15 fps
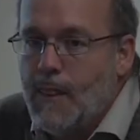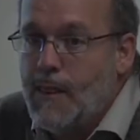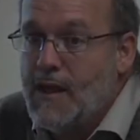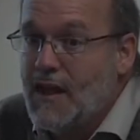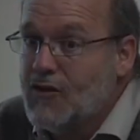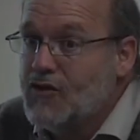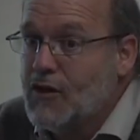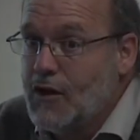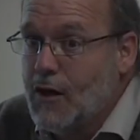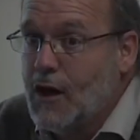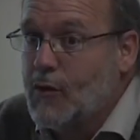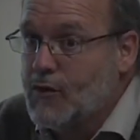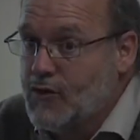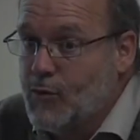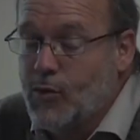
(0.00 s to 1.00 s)
the
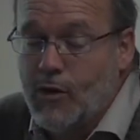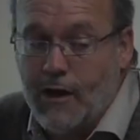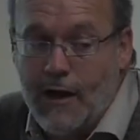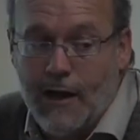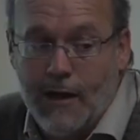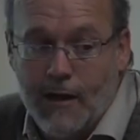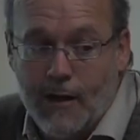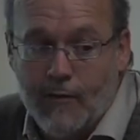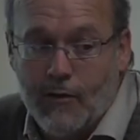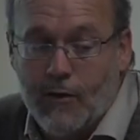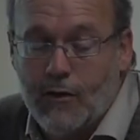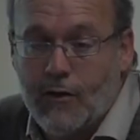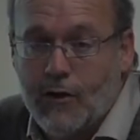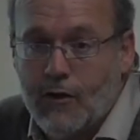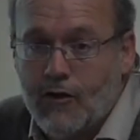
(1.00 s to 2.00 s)
engineering was a pretty high
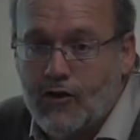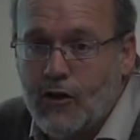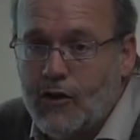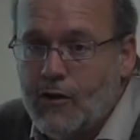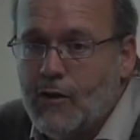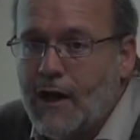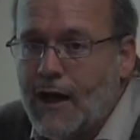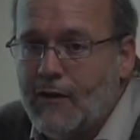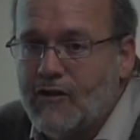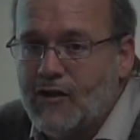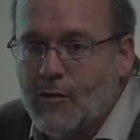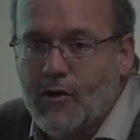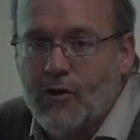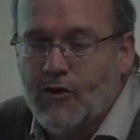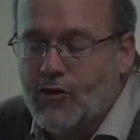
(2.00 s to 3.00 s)
level. So you have
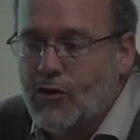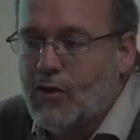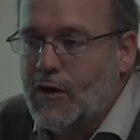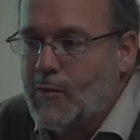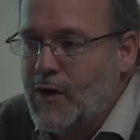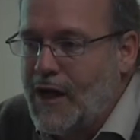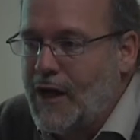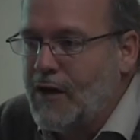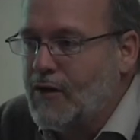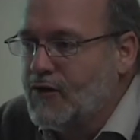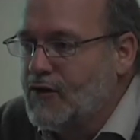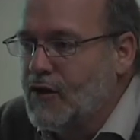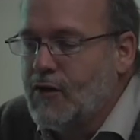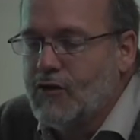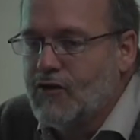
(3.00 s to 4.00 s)
some of those early
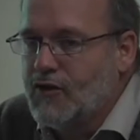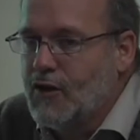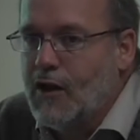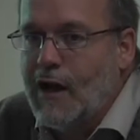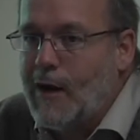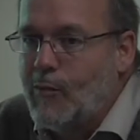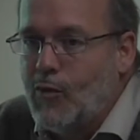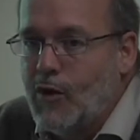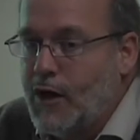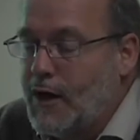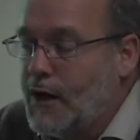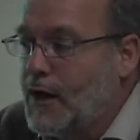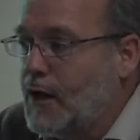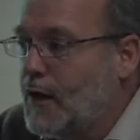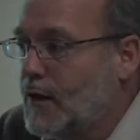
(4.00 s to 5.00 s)
panels that are still
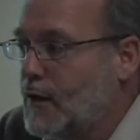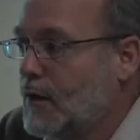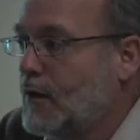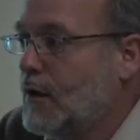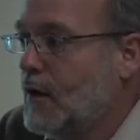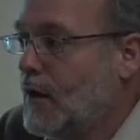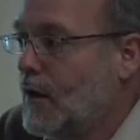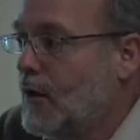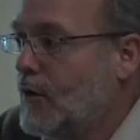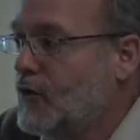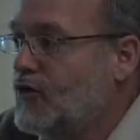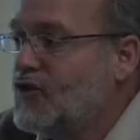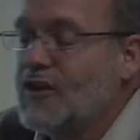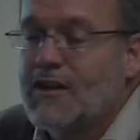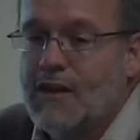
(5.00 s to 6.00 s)
operating at a
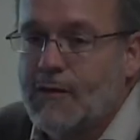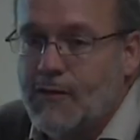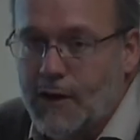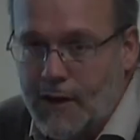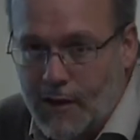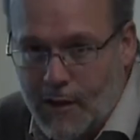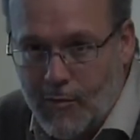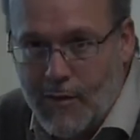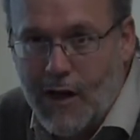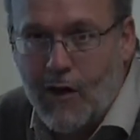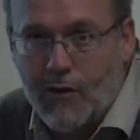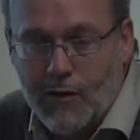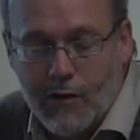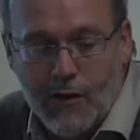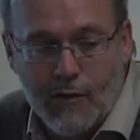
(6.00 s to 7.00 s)
significant
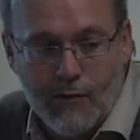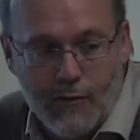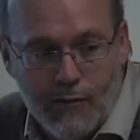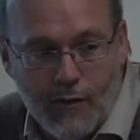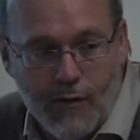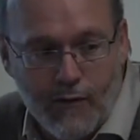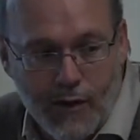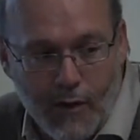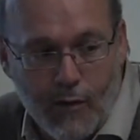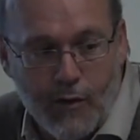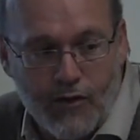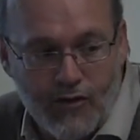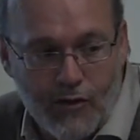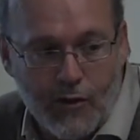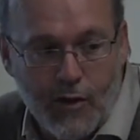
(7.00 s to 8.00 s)
amount of their
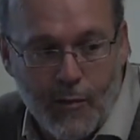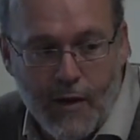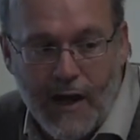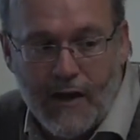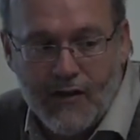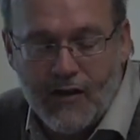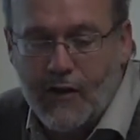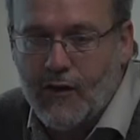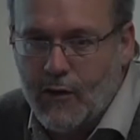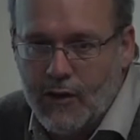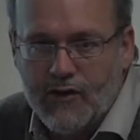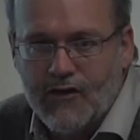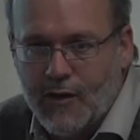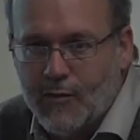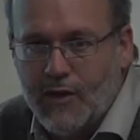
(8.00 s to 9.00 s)
original capacity. There
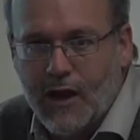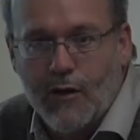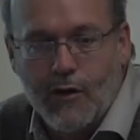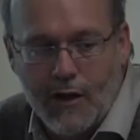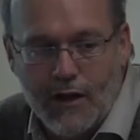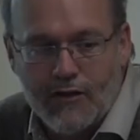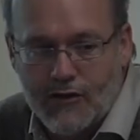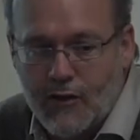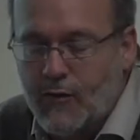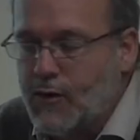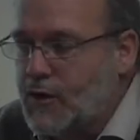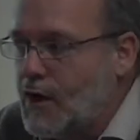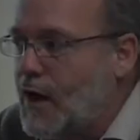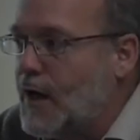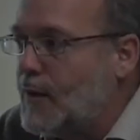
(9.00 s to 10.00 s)
is some degradation over
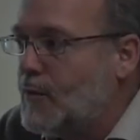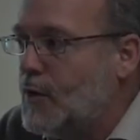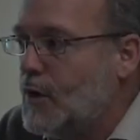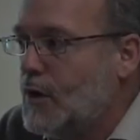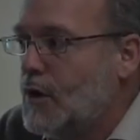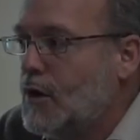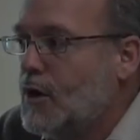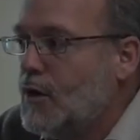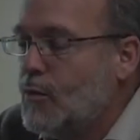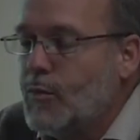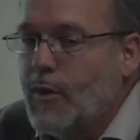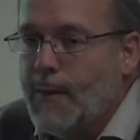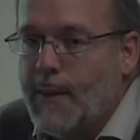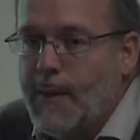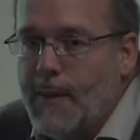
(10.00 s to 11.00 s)
time,
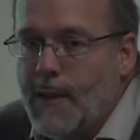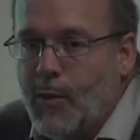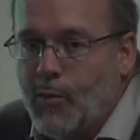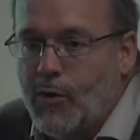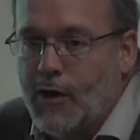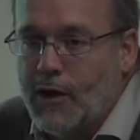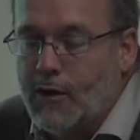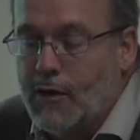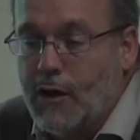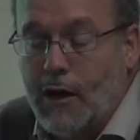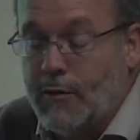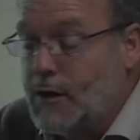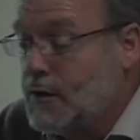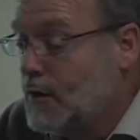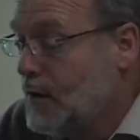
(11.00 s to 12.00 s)
but they're pretty good. I
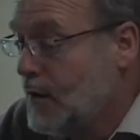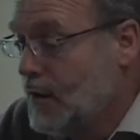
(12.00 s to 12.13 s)
mean,